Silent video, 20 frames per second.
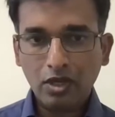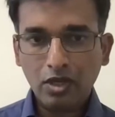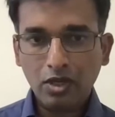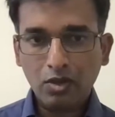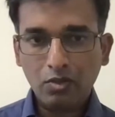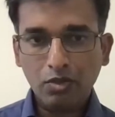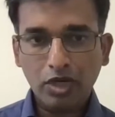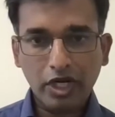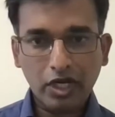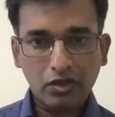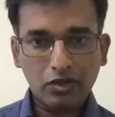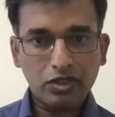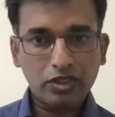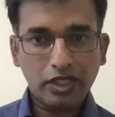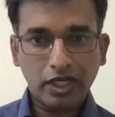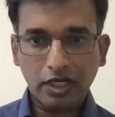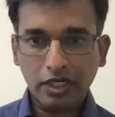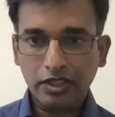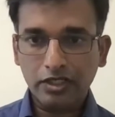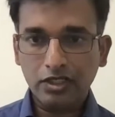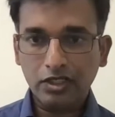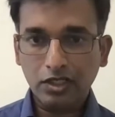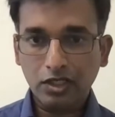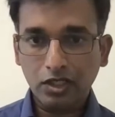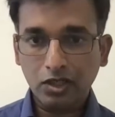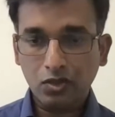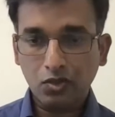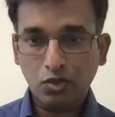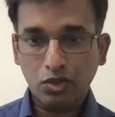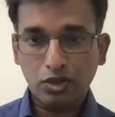But our challenge here
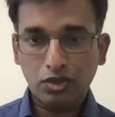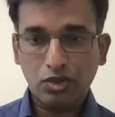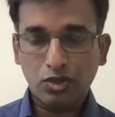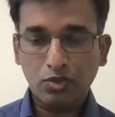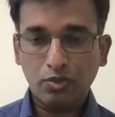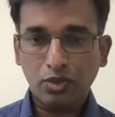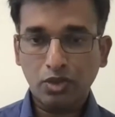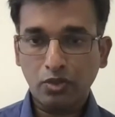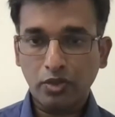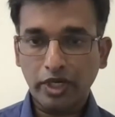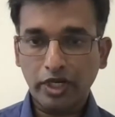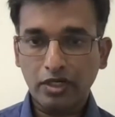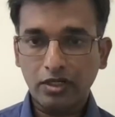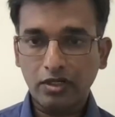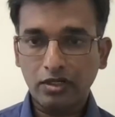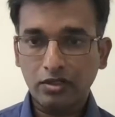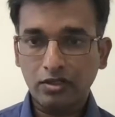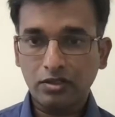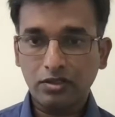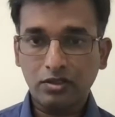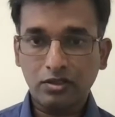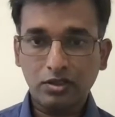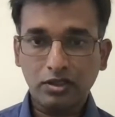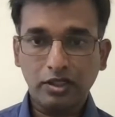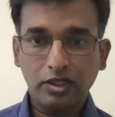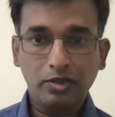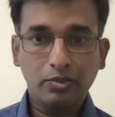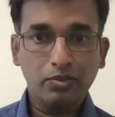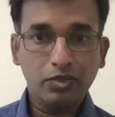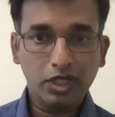was to provide this
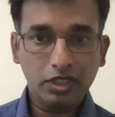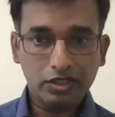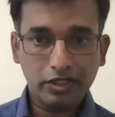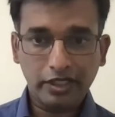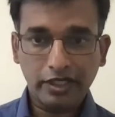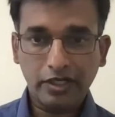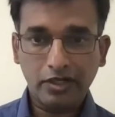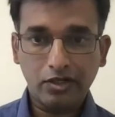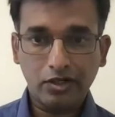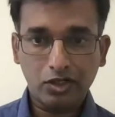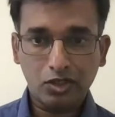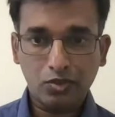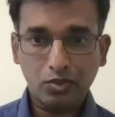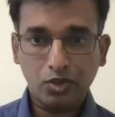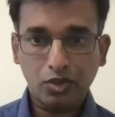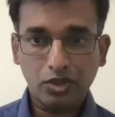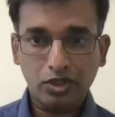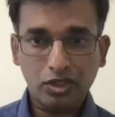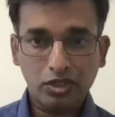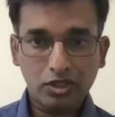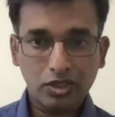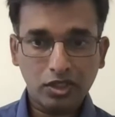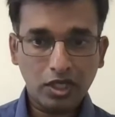millisecond response,